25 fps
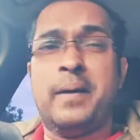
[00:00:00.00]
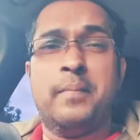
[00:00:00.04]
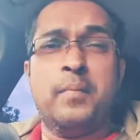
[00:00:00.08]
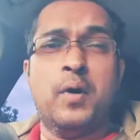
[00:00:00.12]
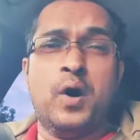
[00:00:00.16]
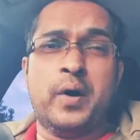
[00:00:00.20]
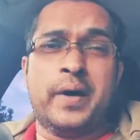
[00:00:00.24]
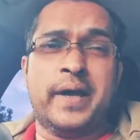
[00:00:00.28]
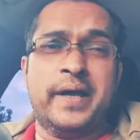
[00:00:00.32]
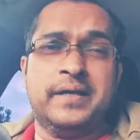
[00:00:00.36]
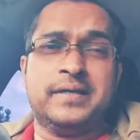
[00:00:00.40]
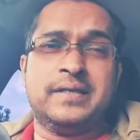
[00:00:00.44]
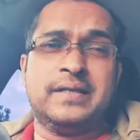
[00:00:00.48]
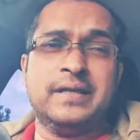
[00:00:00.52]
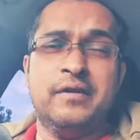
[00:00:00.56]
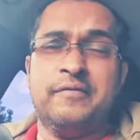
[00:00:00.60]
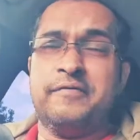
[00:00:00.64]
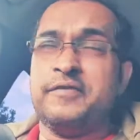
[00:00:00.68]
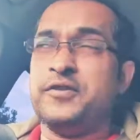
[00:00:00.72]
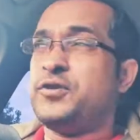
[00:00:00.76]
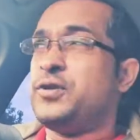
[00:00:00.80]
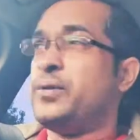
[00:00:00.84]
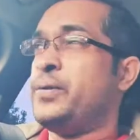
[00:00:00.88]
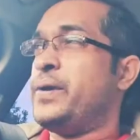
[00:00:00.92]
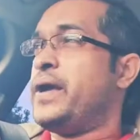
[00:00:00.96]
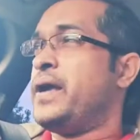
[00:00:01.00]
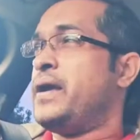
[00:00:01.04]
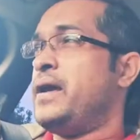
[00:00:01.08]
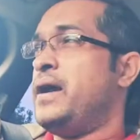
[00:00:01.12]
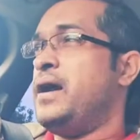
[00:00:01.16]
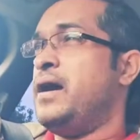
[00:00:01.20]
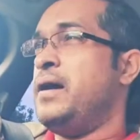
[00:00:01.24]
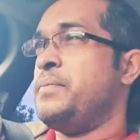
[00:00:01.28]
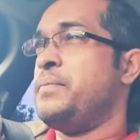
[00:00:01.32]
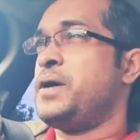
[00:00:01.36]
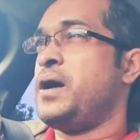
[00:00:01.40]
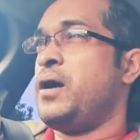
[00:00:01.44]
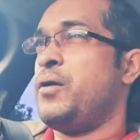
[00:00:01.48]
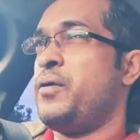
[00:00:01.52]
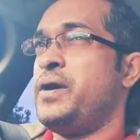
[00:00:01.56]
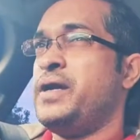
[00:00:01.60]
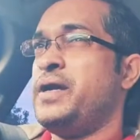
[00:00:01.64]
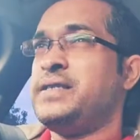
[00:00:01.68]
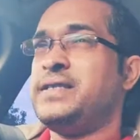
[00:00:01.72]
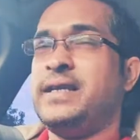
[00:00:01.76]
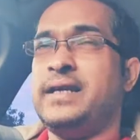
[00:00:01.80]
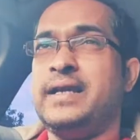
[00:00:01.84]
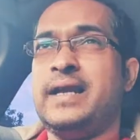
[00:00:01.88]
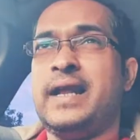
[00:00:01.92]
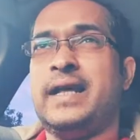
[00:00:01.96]
Market itself is doing currently
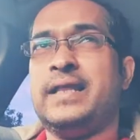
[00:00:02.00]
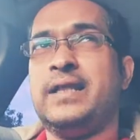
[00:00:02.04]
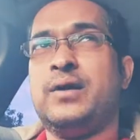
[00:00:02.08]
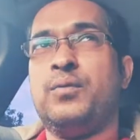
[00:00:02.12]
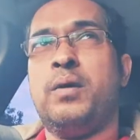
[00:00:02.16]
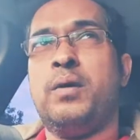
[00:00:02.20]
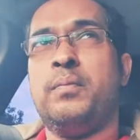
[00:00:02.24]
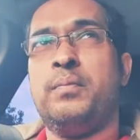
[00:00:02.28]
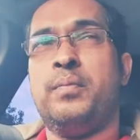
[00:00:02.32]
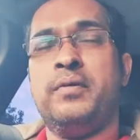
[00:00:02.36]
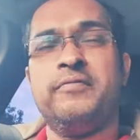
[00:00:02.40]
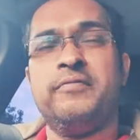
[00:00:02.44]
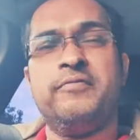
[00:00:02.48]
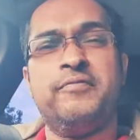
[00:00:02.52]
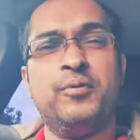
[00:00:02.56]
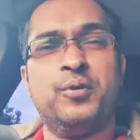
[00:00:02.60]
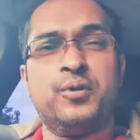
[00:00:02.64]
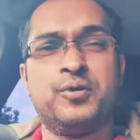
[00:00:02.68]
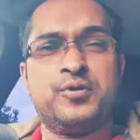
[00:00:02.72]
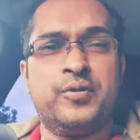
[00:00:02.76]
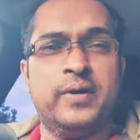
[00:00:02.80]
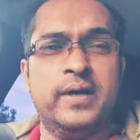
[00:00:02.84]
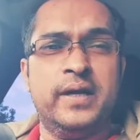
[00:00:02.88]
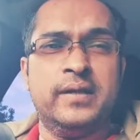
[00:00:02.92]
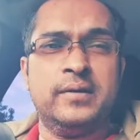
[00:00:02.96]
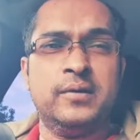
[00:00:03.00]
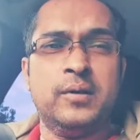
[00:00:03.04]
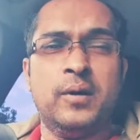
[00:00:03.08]
sitting at the $1.4 trillion.